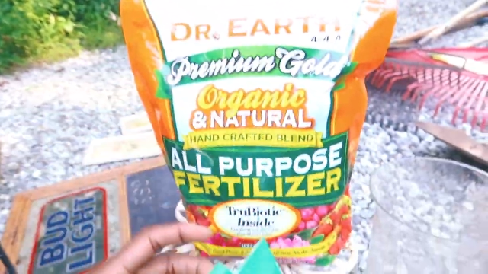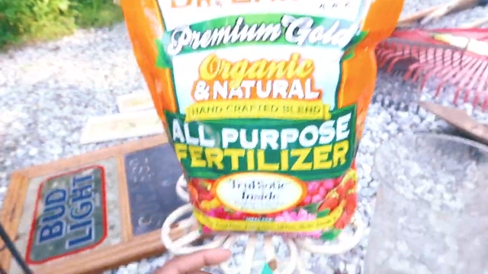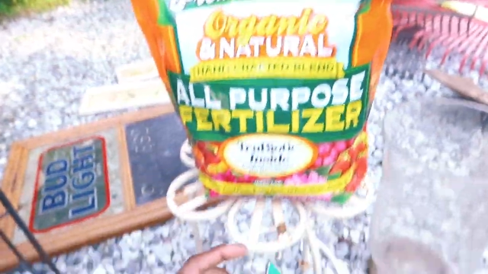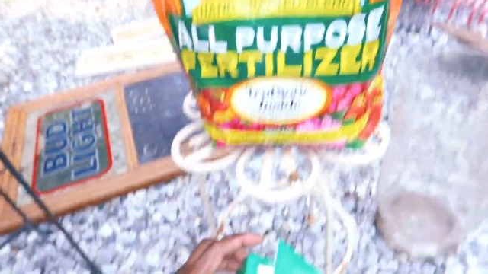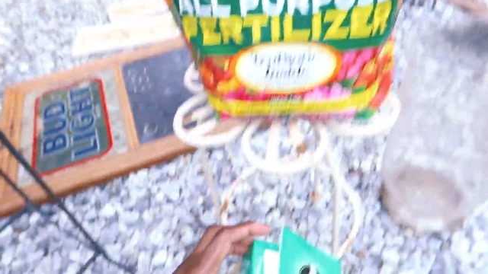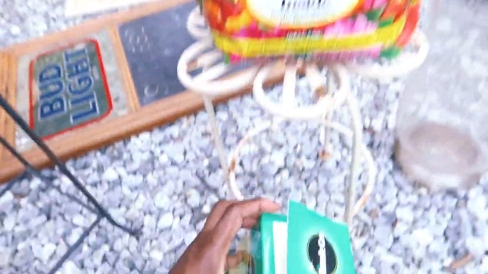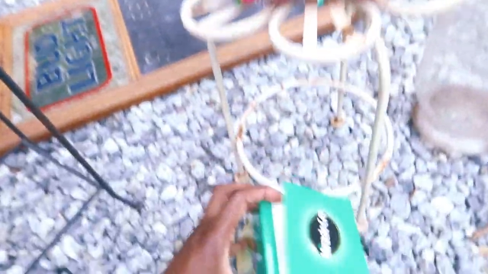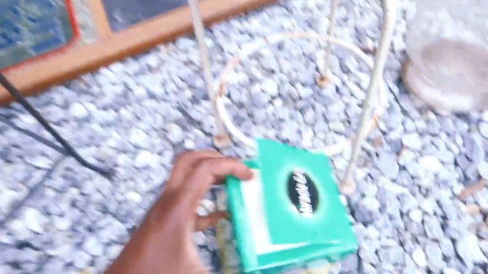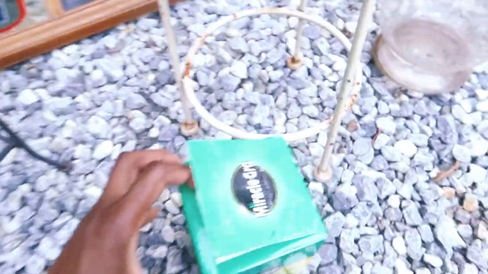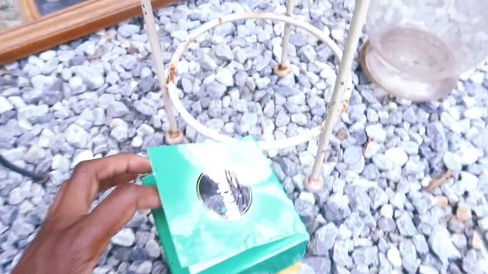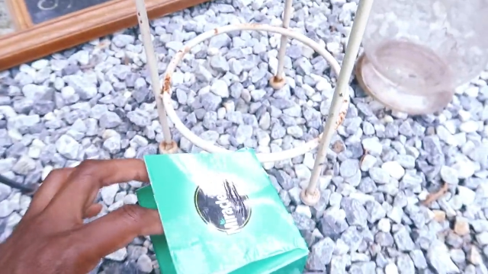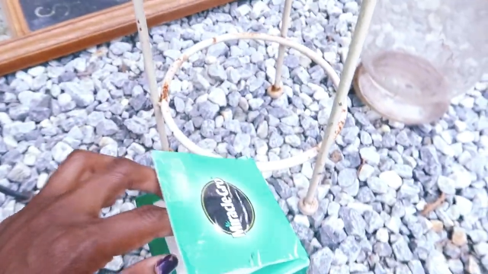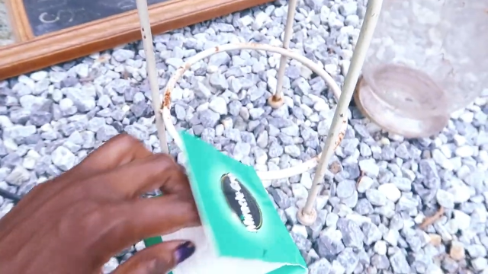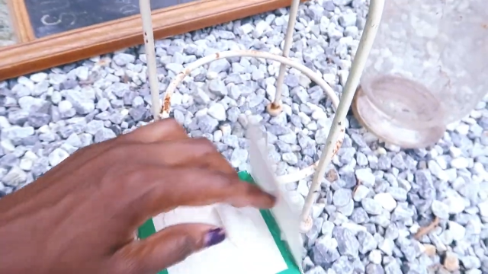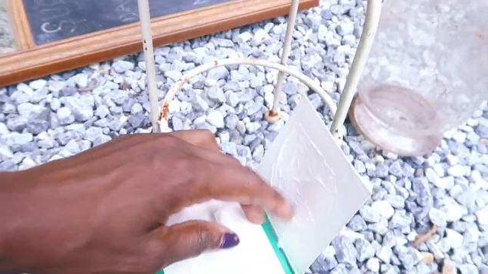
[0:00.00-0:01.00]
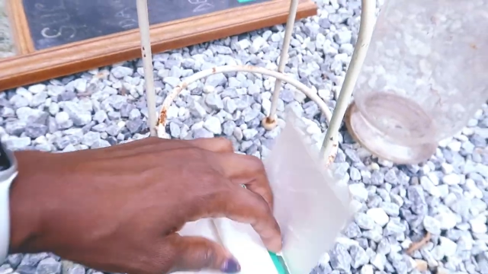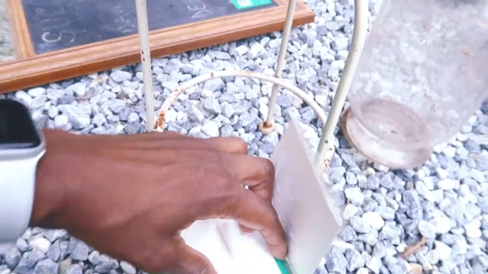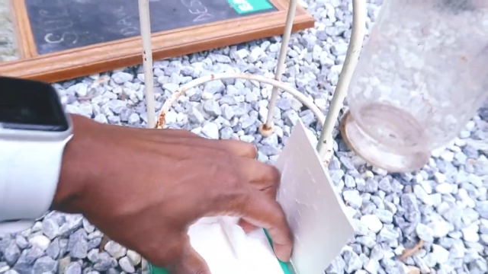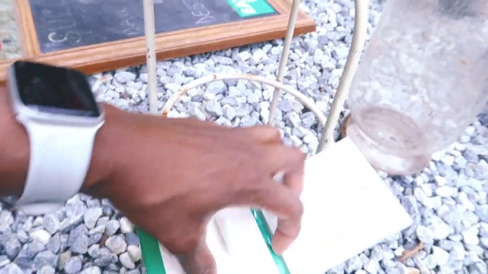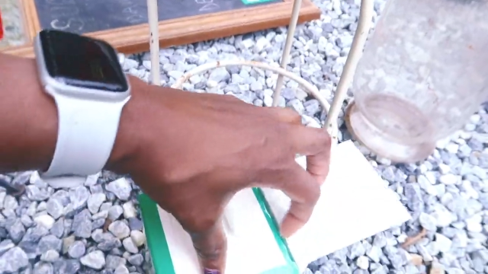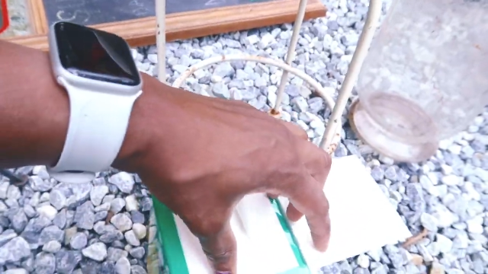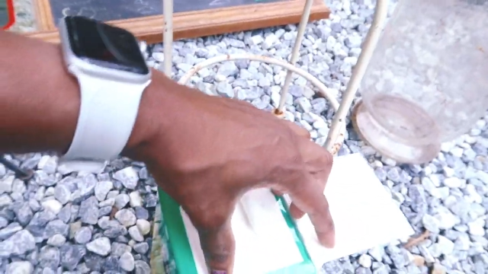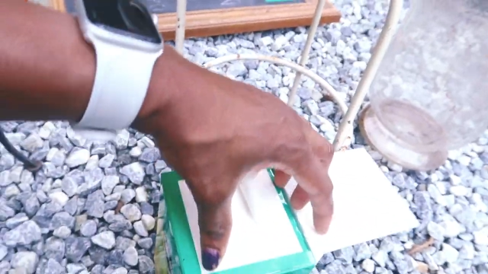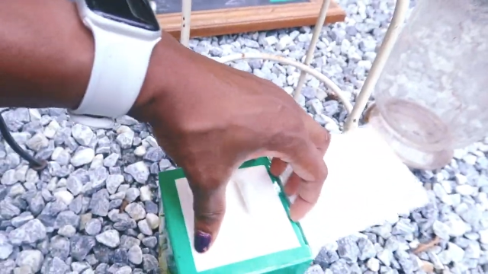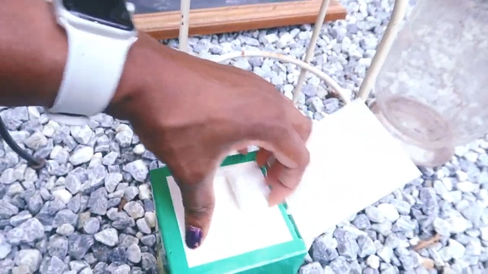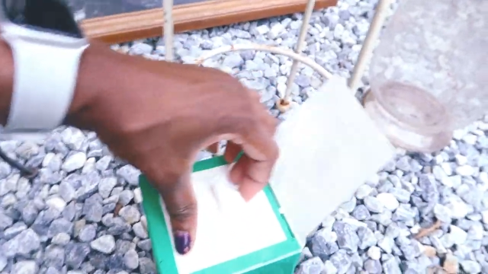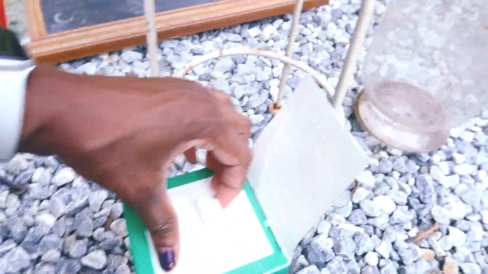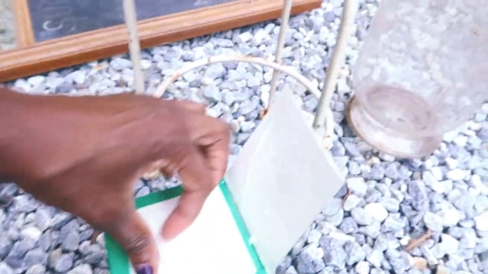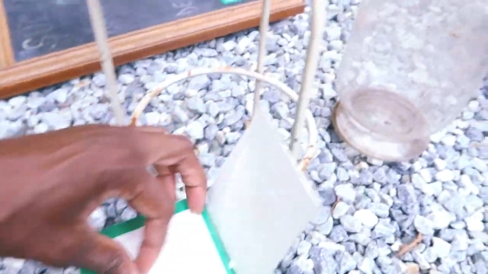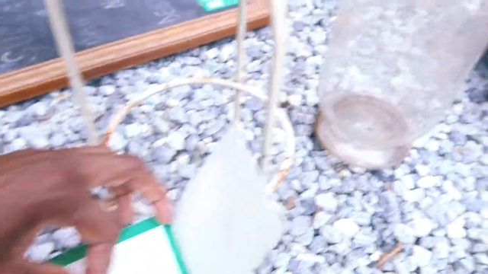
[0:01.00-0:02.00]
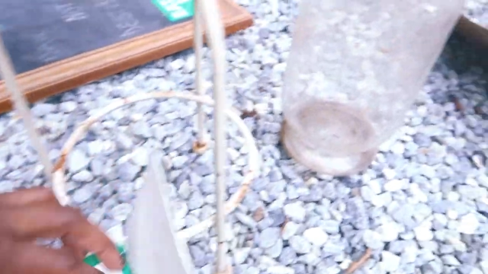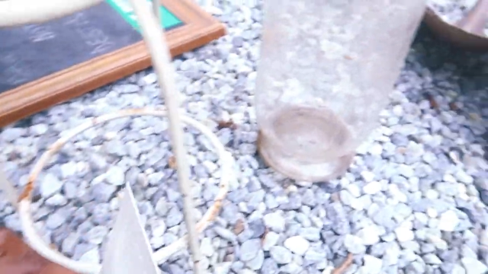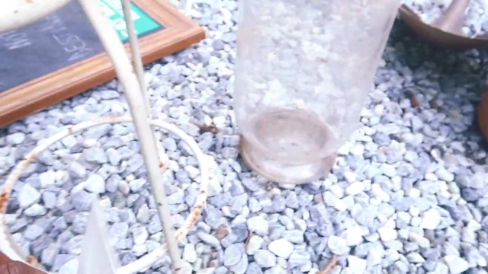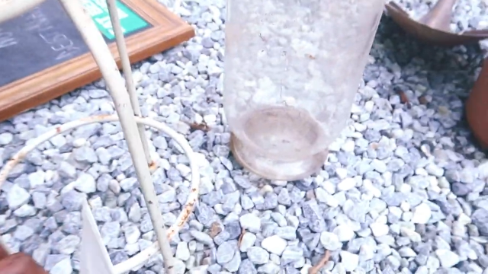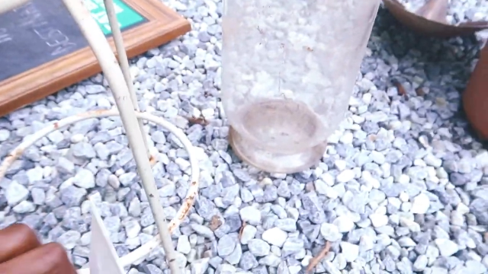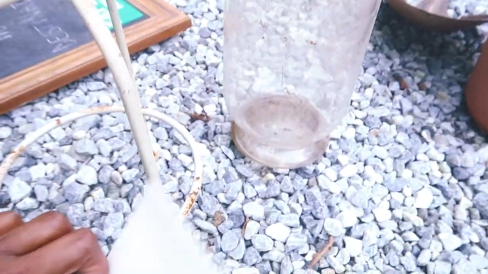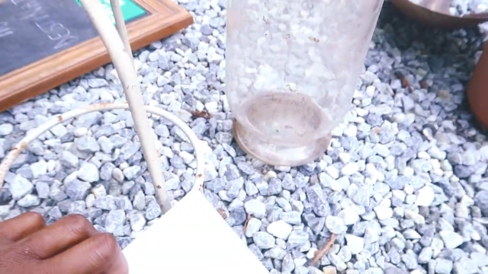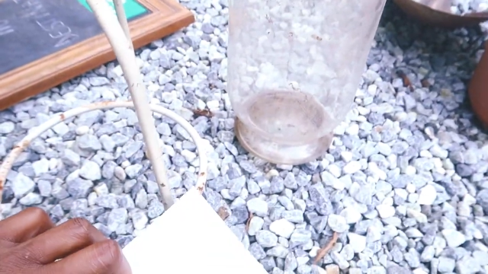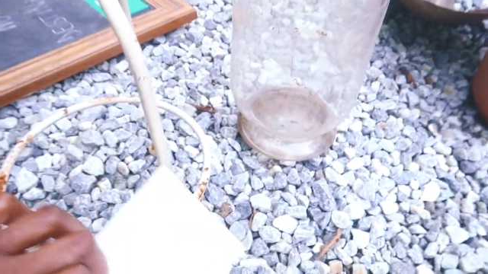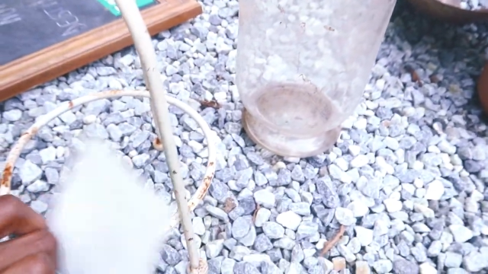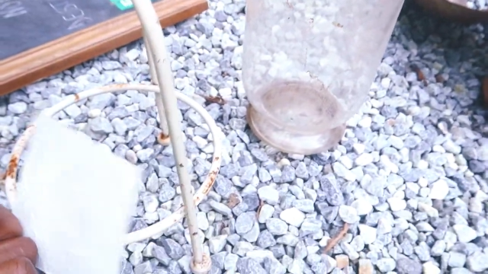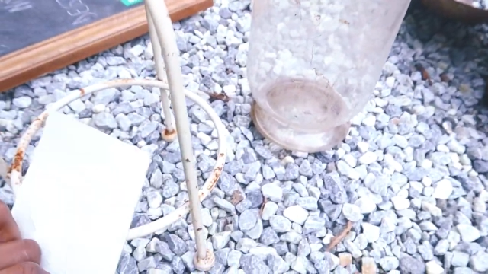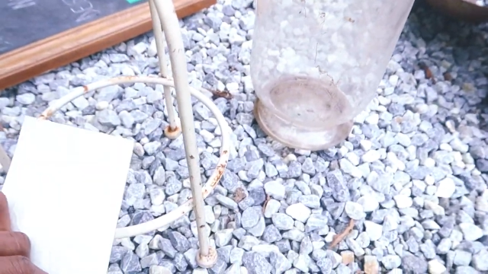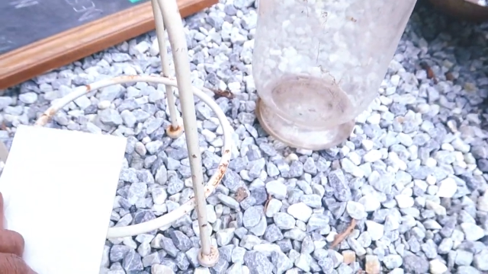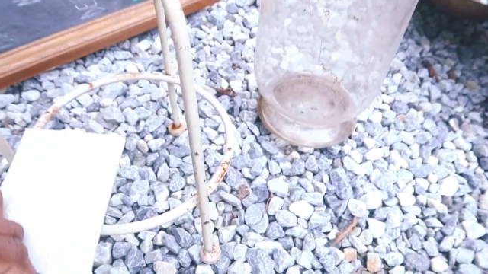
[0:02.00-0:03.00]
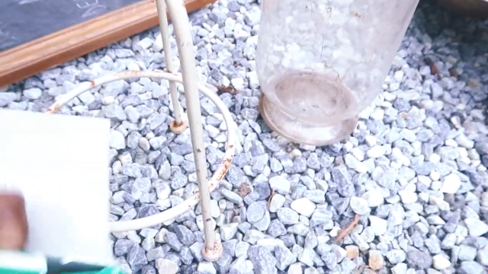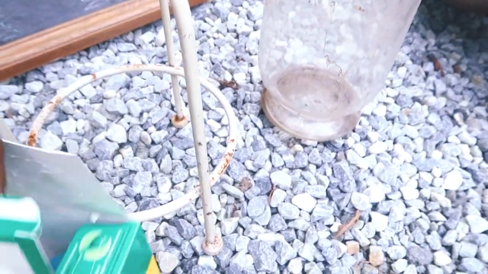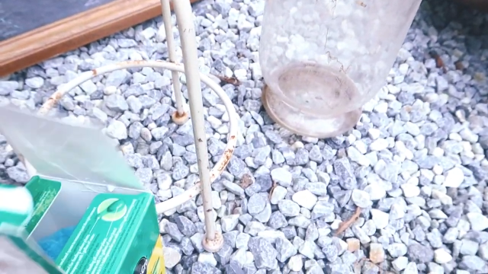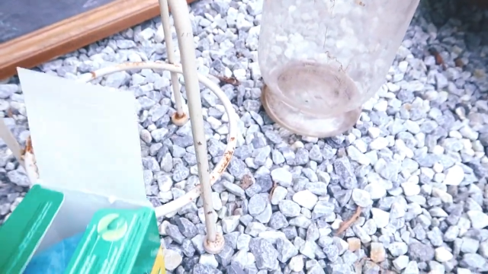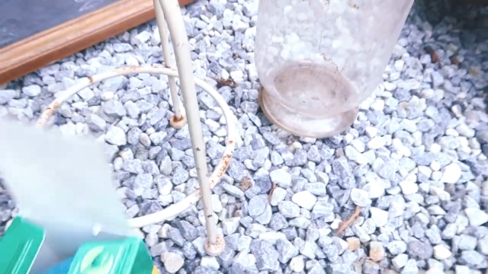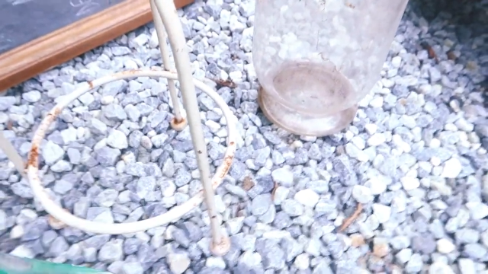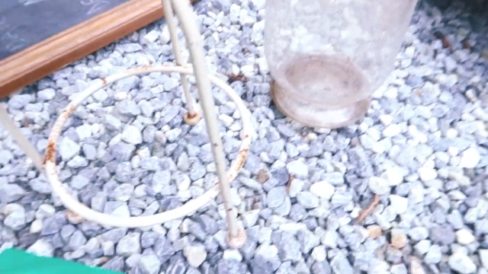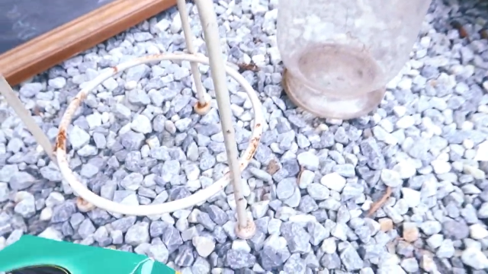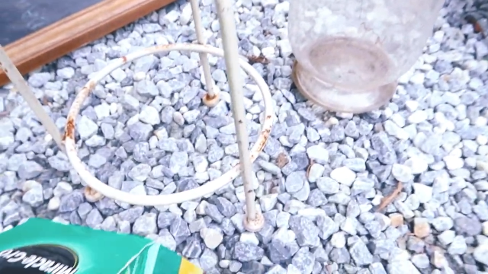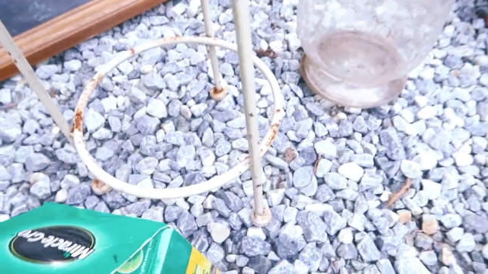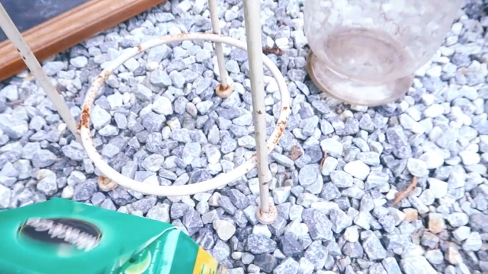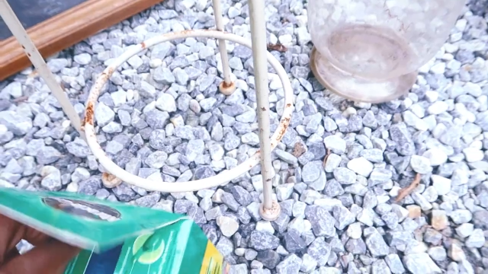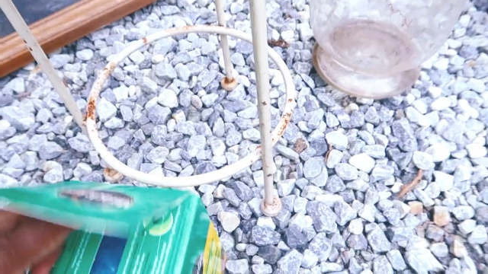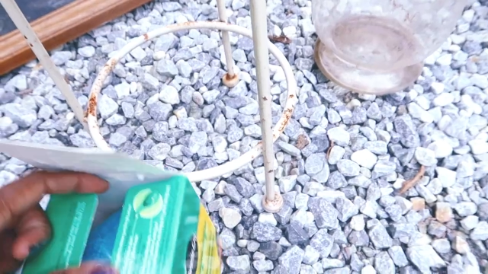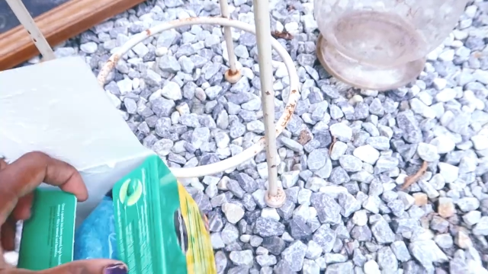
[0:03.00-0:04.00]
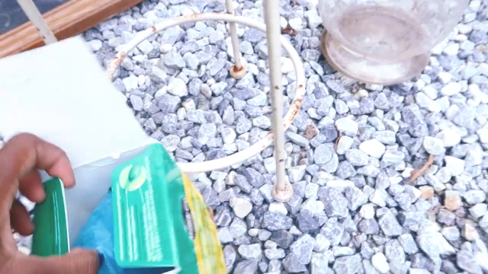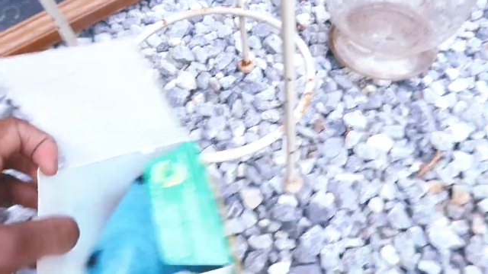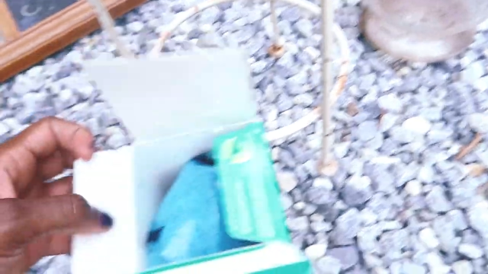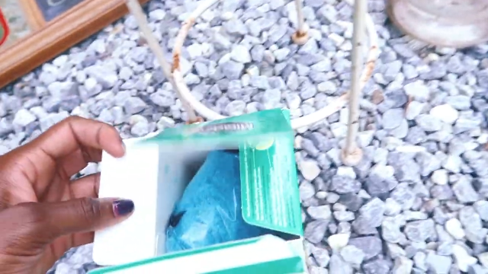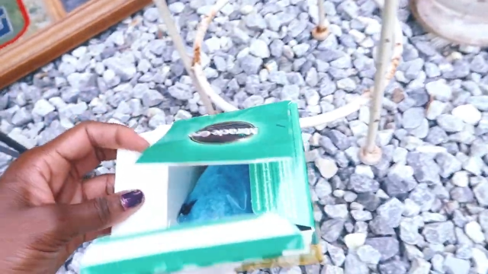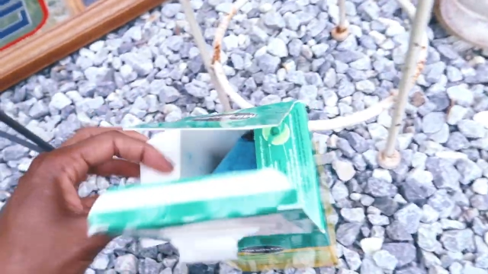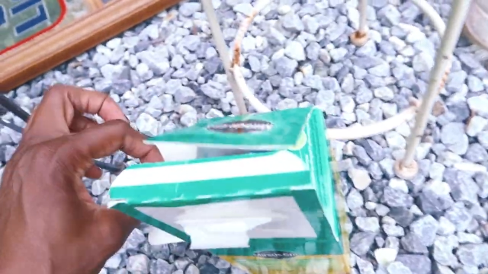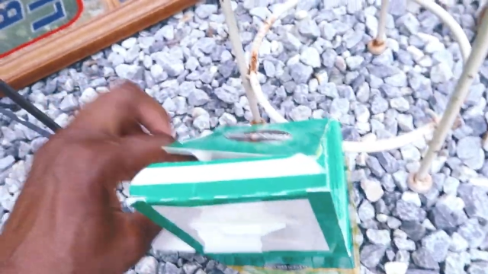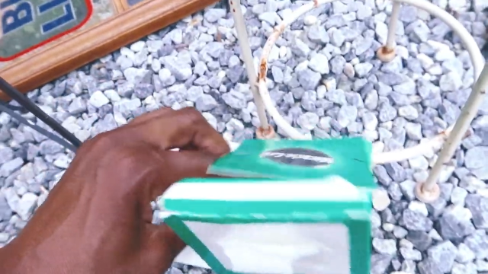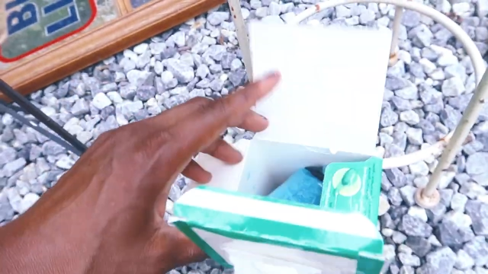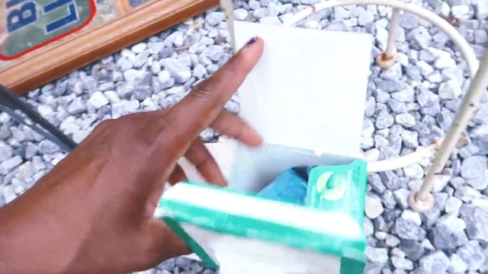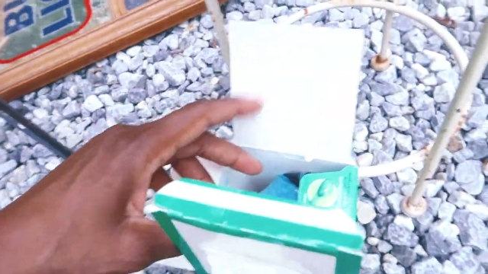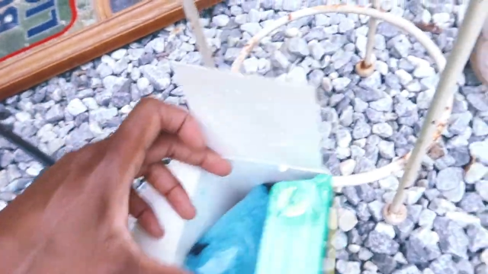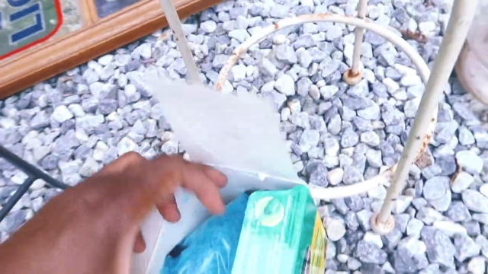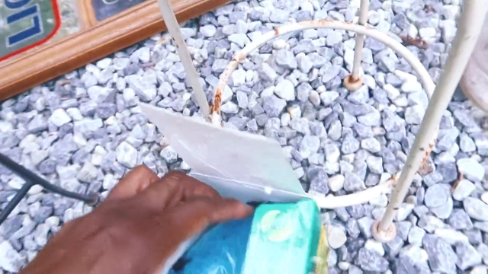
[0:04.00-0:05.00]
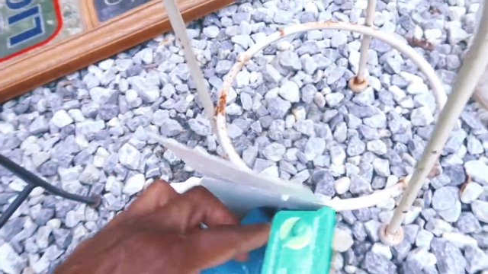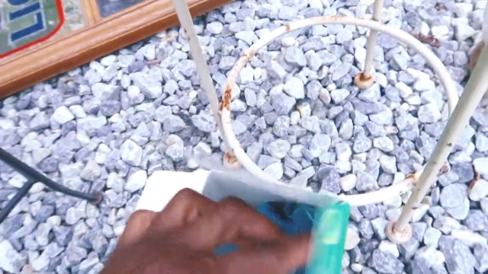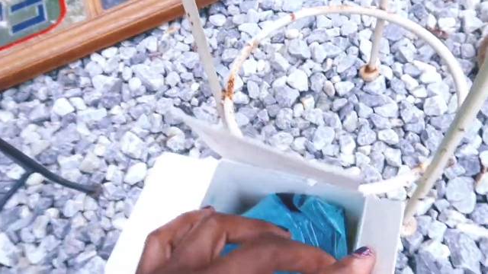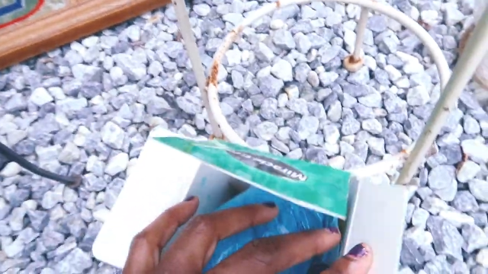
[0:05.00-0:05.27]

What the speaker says: Nobody's mouth can be seen.